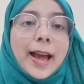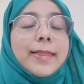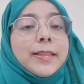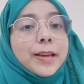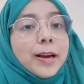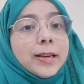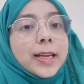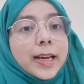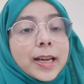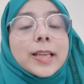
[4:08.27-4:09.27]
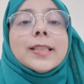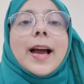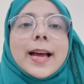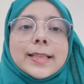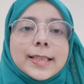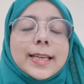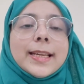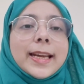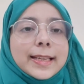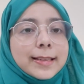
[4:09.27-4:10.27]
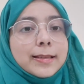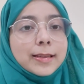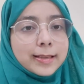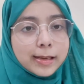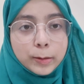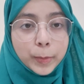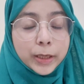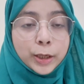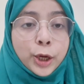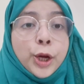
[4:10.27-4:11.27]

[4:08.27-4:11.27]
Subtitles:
and the third is unseen cases assessment.